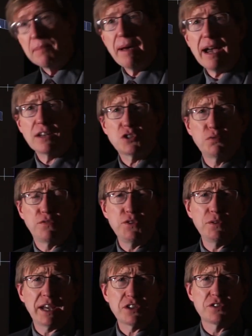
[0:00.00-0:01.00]
back to a
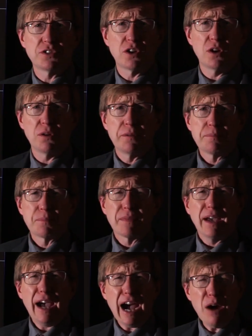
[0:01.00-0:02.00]
few lectures ago.
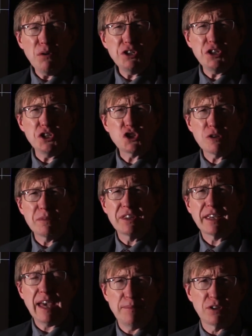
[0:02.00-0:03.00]
How would you determine
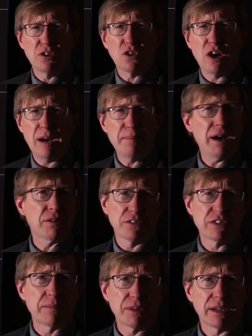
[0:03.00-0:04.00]
the chemical compound of
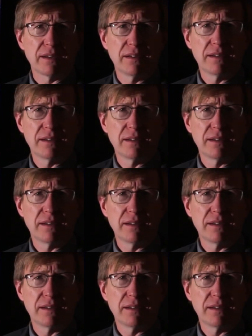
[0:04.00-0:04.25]
something?